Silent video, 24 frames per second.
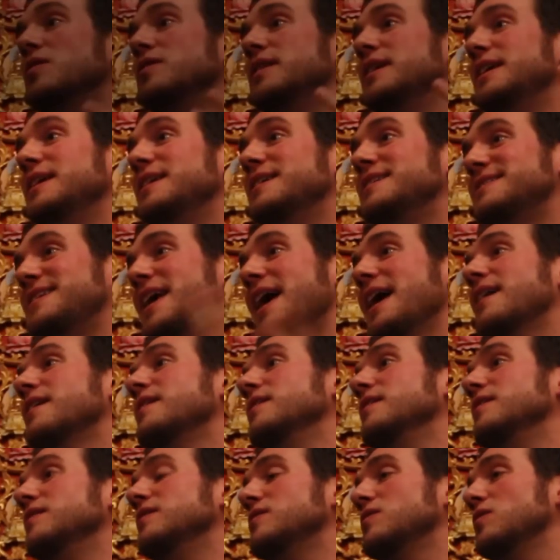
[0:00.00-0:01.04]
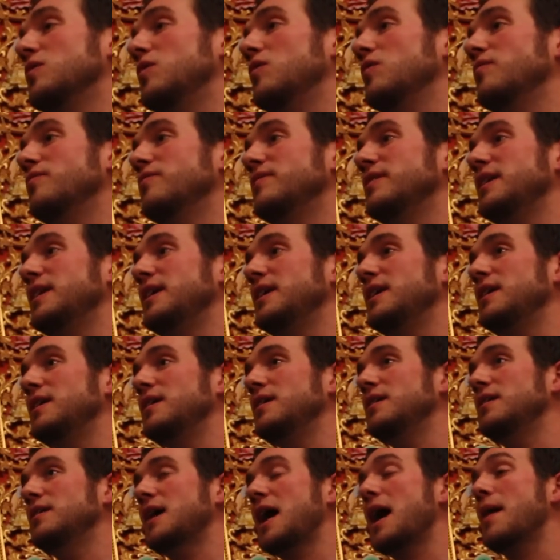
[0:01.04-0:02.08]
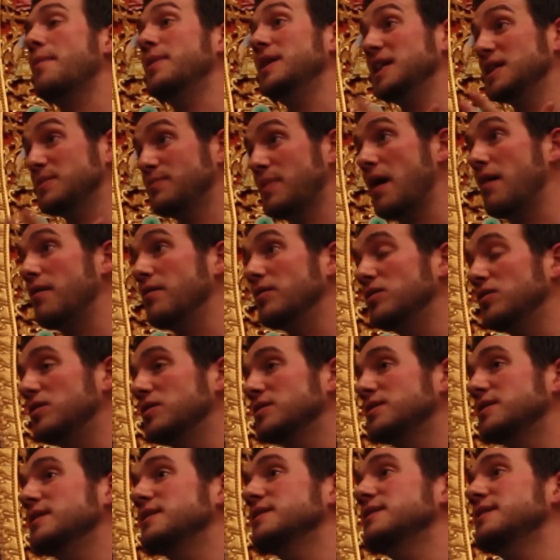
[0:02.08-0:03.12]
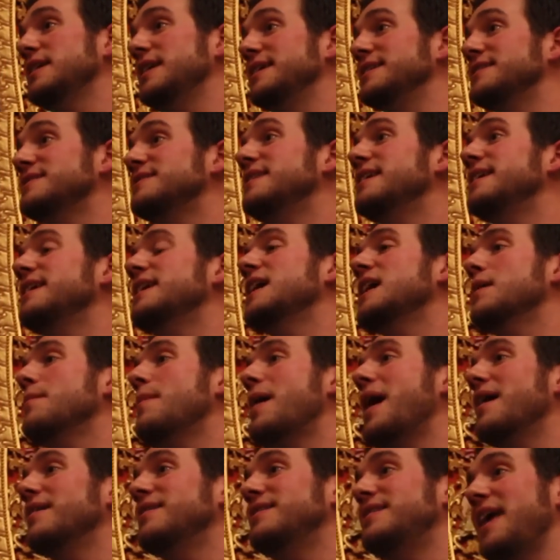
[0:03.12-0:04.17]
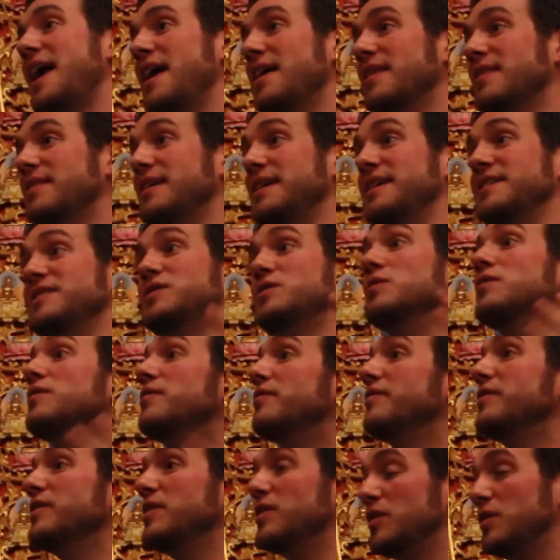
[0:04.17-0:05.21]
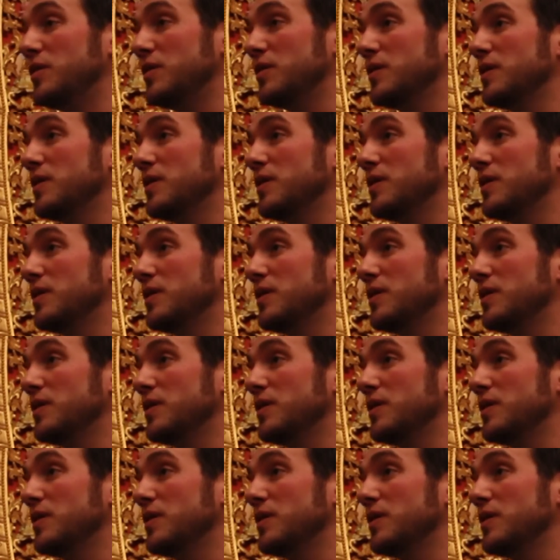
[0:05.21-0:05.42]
the second of the happiness paradoxes is thinking about death is good for you.